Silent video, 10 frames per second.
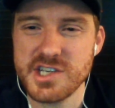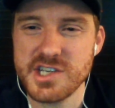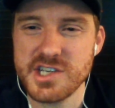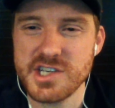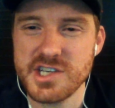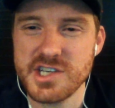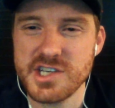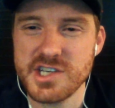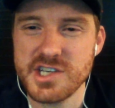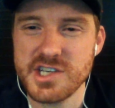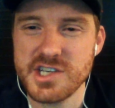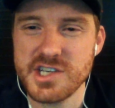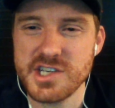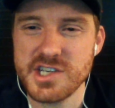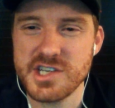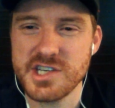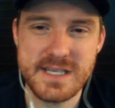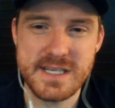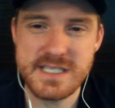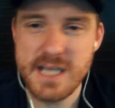I think those are really, really good
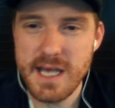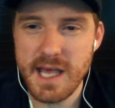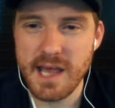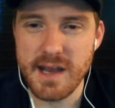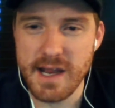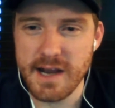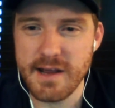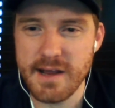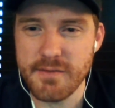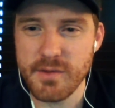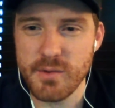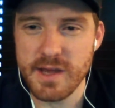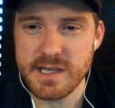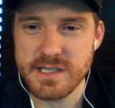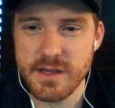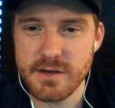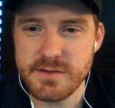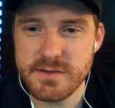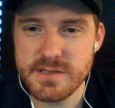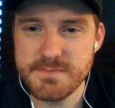comments, and I definitely want to get to those.